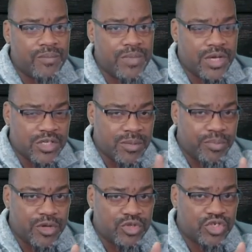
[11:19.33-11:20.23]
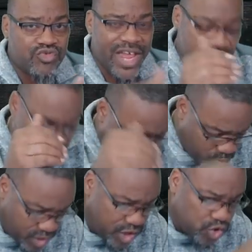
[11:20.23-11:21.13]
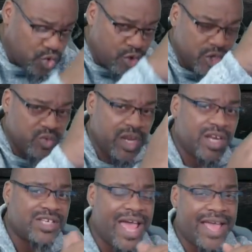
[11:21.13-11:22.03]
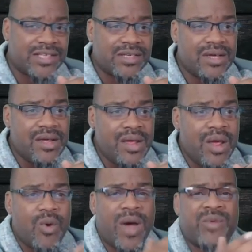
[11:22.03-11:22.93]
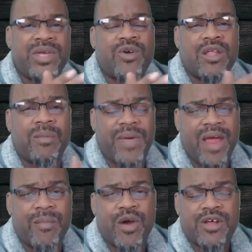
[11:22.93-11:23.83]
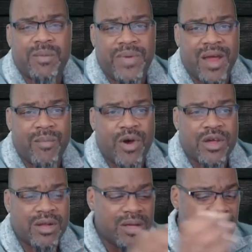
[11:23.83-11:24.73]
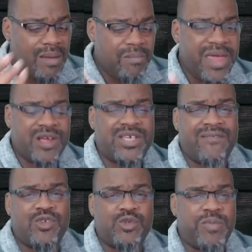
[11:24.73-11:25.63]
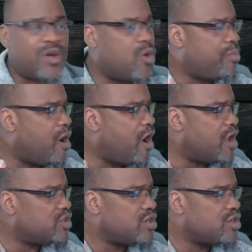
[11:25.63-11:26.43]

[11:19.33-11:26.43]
Because a bull strikes up with its horns when it attacks. Why do we call a bear market a bear market? Bears have those big old paws.